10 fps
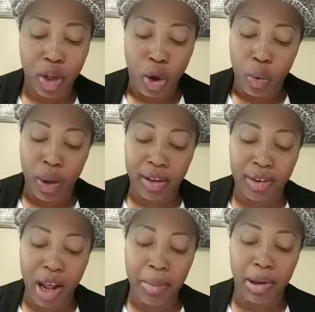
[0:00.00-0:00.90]
We
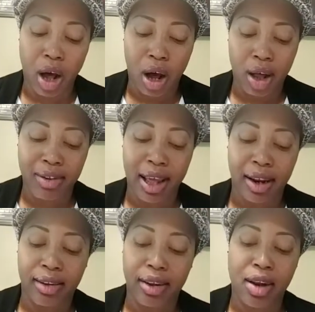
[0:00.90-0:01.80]
accept laws that
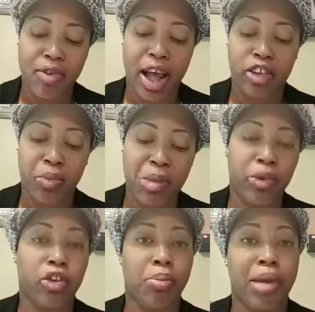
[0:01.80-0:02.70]
incentivize
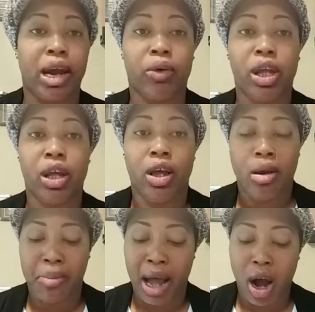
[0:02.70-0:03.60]
people to marry
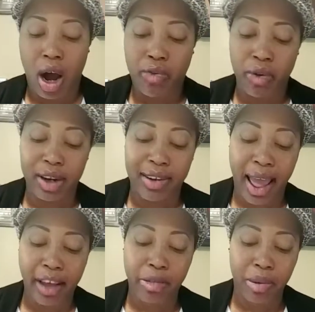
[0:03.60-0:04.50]
by offering
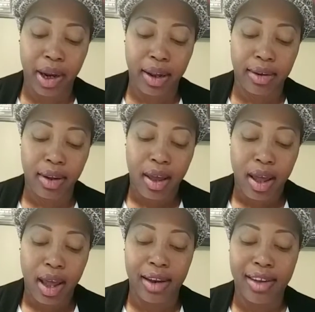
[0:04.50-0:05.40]
tax breaks
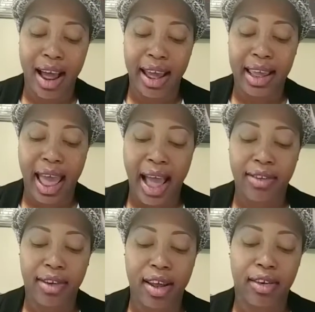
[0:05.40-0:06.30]
and tying
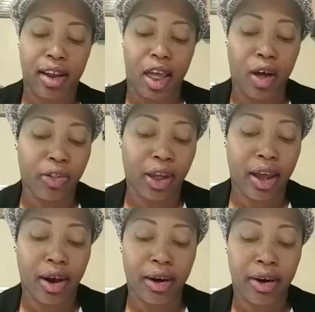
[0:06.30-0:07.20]
access to health
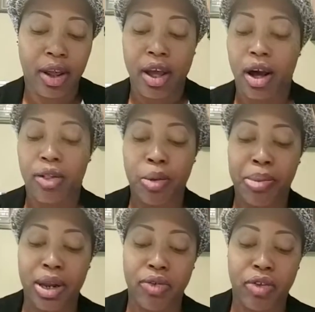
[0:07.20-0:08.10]
care, other
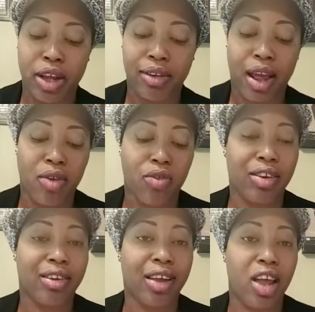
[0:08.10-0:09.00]
benefits, and
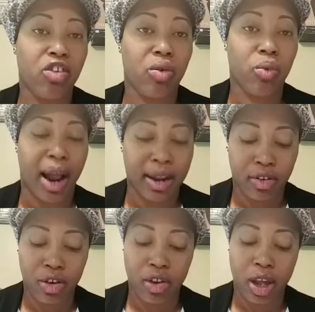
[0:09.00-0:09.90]
visitation rights
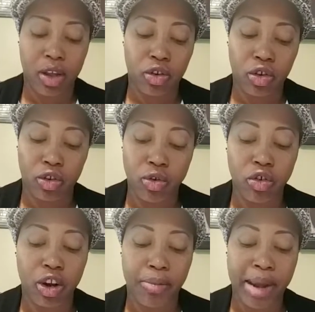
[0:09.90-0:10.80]
to the
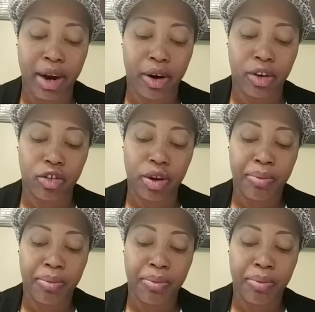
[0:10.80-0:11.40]
institution of marriage.